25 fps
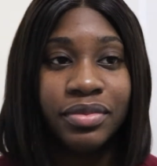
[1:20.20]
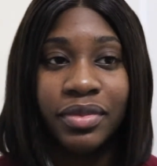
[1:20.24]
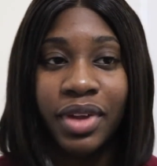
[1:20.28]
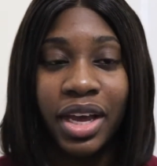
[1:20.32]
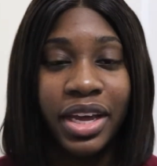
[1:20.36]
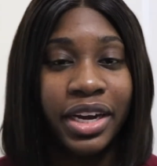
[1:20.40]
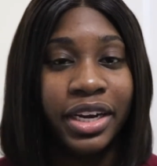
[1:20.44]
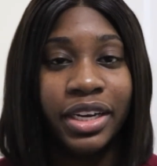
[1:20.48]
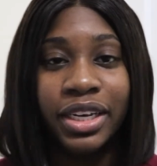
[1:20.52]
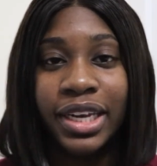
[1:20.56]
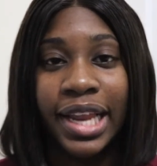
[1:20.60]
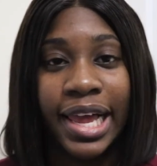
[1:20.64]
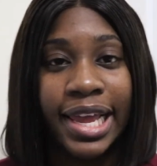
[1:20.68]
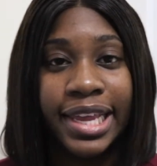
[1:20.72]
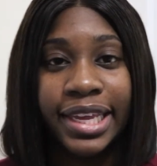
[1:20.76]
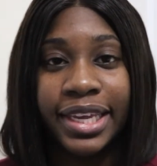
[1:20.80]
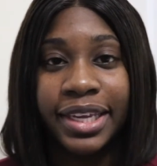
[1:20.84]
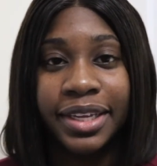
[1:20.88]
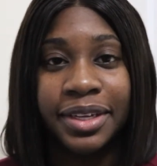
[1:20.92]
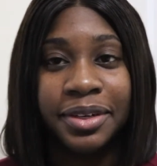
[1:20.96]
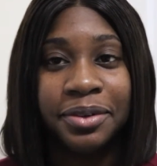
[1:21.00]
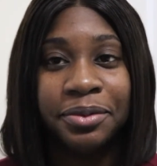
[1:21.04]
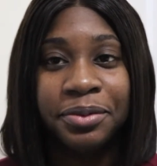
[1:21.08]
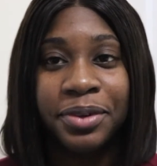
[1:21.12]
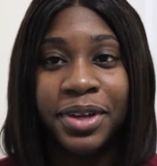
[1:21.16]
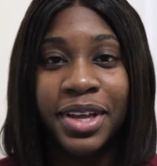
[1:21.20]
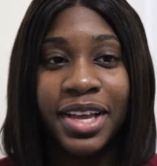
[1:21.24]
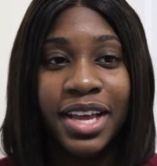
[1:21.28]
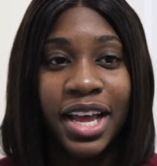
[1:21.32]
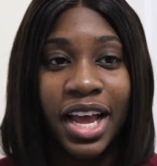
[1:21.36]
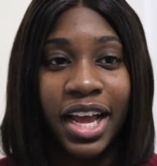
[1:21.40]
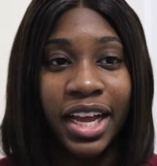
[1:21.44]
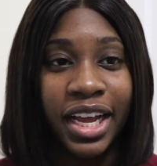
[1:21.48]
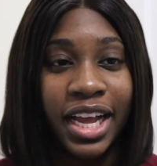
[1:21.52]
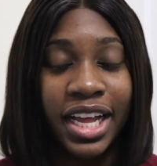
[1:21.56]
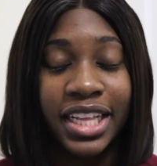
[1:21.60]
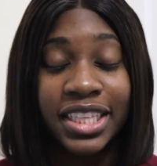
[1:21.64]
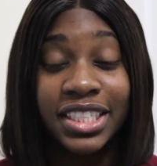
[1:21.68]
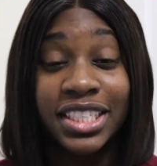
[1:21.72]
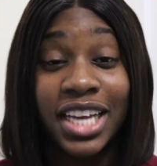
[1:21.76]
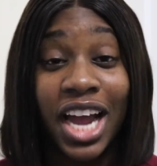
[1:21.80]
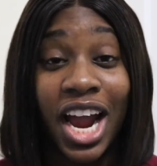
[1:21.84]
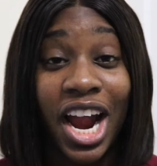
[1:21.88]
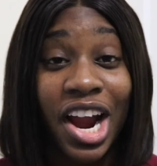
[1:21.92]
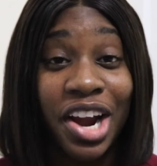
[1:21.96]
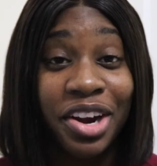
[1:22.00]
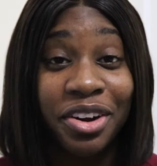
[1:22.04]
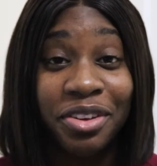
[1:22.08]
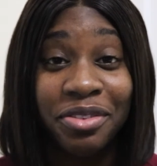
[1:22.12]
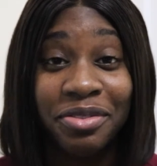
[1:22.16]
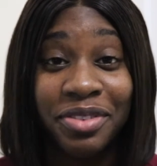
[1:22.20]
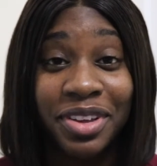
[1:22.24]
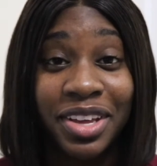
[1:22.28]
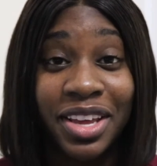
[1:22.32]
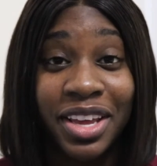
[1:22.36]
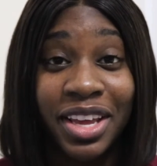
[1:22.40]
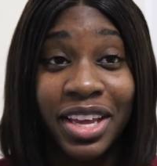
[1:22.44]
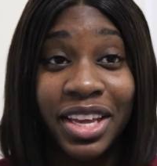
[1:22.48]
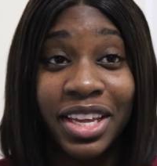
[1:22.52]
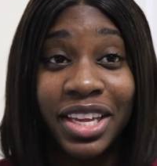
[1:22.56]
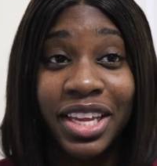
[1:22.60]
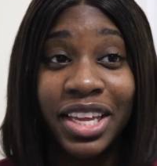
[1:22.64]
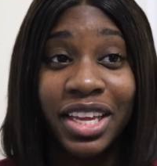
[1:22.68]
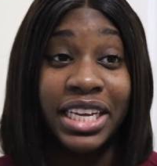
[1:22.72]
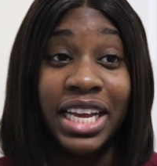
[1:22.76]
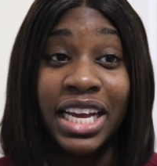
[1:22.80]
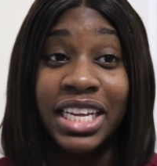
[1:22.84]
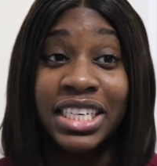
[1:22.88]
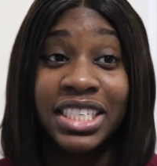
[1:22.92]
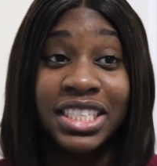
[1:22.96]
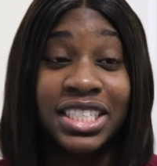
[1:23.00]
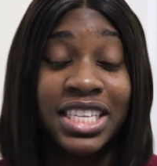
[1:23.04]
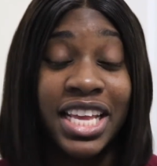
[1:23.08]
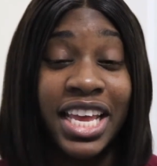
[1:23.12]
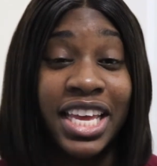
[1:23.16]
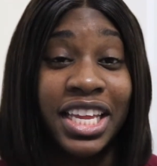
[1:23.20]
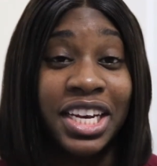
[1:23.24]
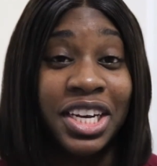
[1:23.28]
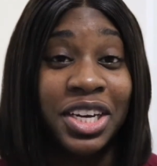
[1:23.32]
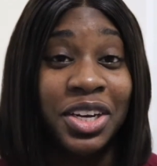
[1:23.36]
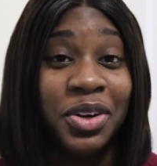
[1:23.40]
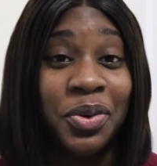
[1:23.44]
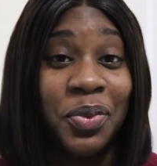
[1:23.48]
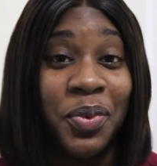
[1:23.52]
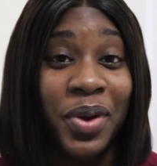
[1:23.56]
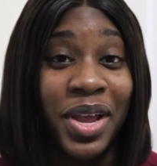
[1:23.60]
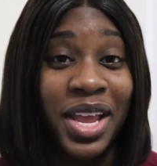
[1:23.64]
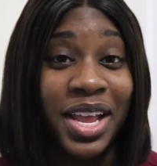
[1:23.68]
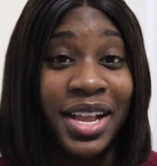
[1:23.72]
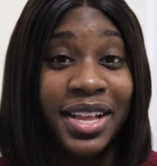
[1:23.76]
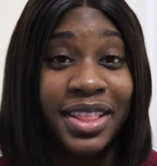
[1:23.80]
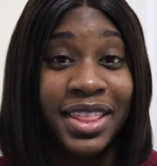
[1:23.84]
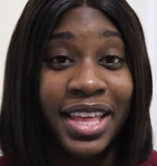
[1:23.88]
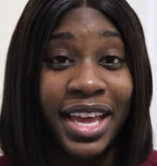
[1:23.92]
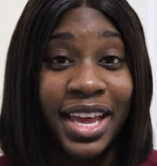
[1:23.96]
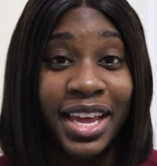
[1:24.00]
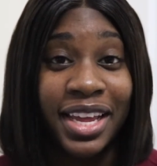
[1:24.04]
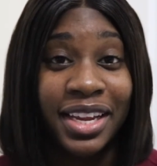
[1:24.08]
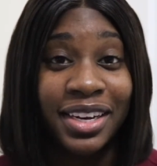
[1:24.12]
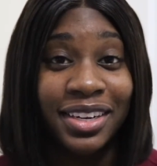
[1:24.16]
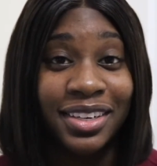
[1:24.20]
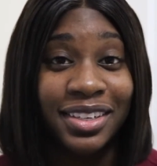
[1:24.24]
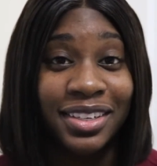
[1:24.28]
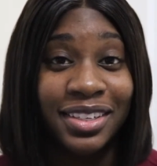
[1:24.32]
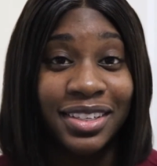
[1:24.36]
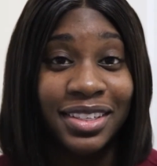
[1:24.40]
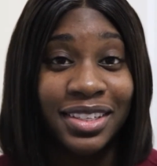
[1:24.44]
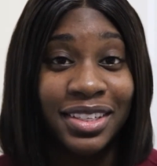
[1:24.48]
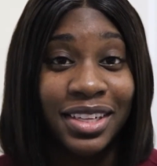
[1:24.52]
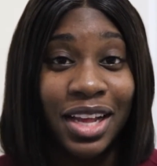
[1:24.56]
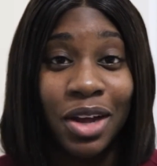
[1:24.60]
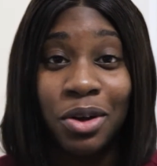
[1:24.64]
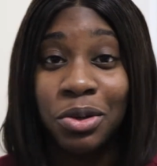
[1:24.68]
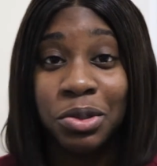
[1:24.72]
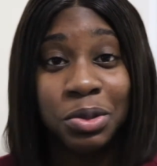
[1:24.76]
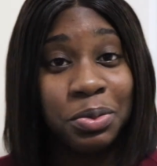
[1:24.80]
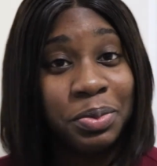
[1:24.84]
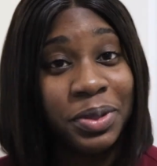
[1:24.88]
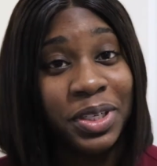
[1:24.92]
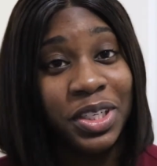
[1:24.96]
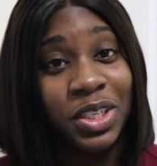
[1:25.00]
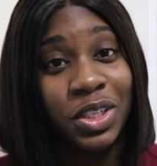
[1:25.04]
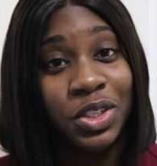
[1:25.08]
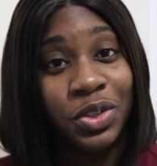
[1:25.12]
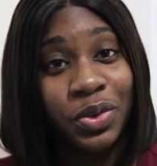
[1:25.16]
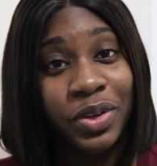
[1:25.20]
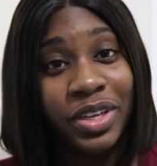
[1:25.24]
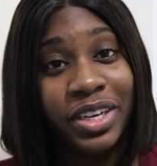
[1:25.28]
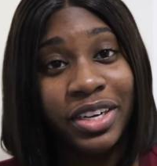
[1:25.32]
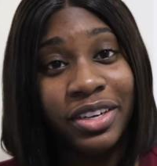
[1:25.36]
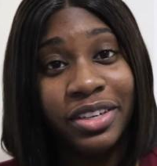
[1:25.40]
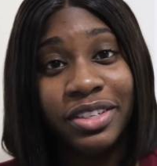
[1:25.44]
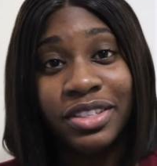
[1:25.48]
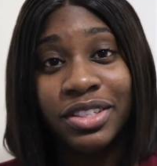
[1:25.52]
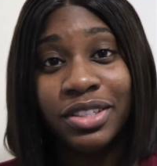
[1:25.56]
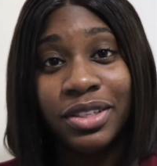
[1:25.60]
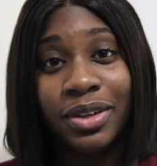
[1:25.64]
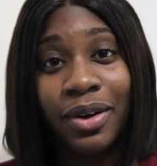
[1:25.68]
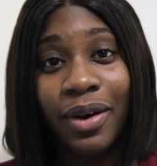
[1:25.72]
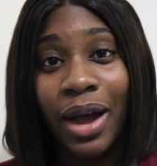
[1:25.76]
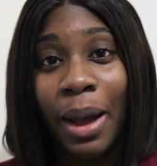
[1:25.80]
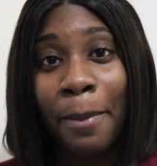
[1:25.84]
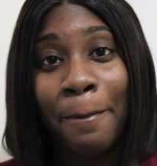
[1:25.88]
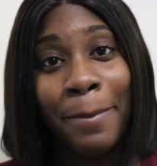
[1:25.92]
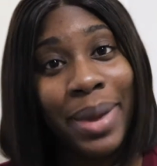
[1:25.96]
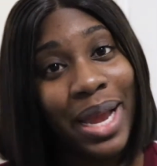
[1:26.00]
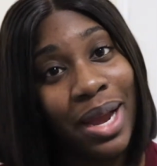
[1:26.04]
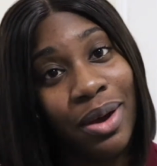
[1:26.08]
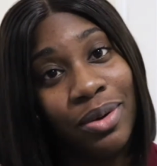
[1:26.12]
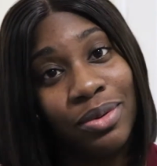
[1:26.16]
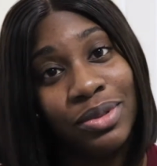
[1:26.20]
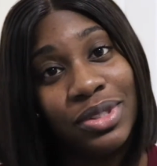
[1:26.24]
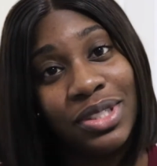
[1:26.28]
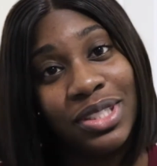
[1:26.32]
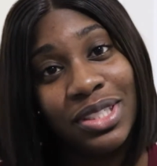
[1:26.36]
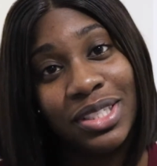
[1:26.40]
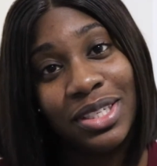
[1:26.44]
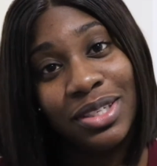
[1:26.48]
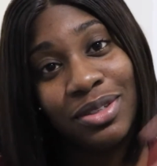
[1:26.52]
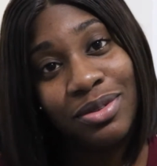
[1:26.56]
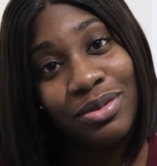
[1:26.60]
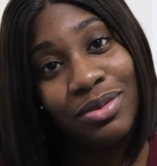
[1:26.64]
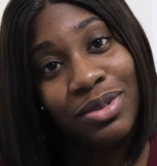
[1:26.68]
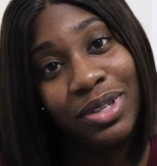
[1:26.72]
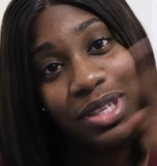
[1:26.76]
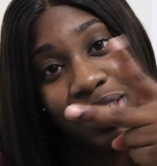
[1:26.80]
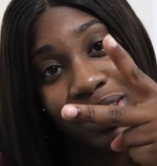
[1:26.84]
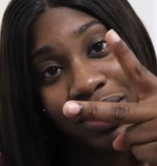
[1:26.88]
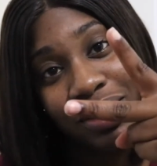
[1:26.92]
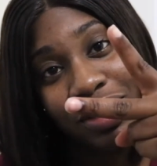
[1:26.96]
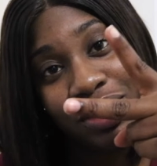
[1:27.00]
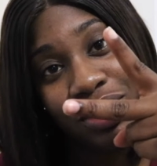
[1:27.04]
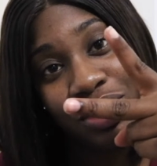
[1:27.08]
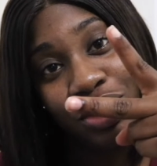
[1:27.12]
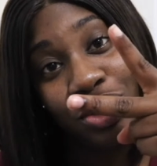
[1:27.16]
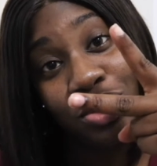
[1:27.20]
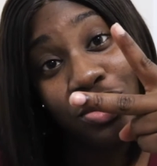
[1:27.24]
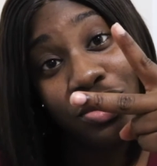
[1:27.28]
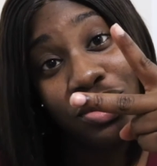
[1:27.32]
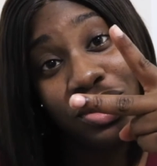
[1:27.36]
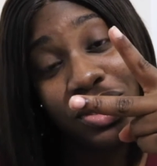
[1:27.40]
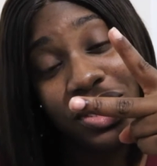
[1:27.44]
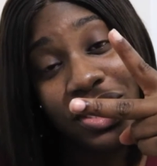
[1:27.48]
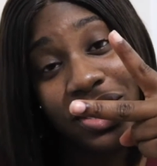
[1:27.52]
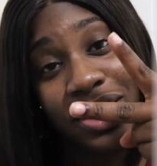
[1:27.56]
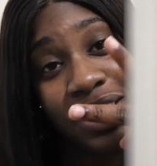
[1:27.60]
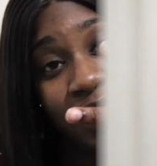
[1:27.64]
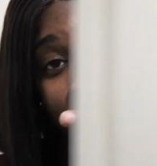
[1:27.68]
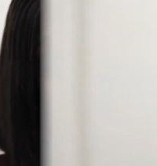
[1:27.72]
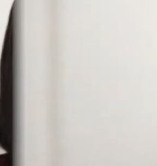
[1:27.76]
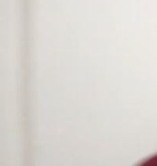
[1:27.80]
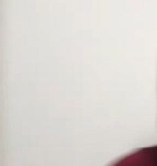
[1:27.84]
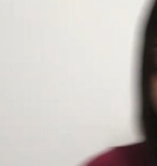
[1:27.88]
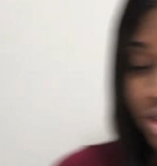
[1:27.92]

I didn't like it. I got tired of it. I just hated the way that I was being treated, so I bounced. Deuces.